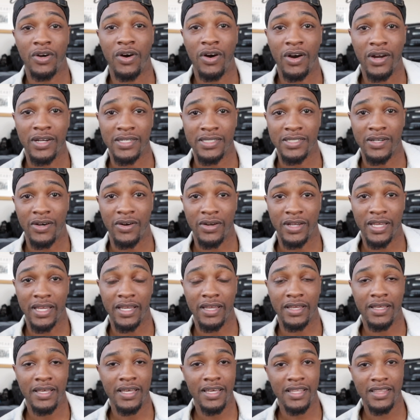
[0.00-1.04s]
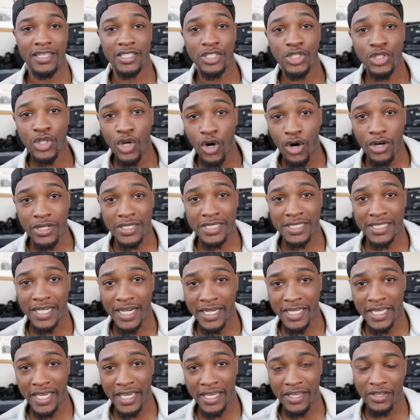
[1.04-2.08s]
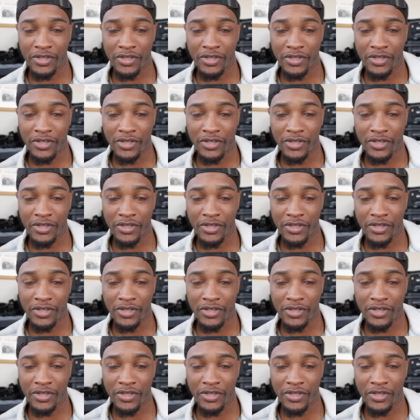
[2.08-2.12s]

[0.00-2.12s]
are talking. This is called ducking.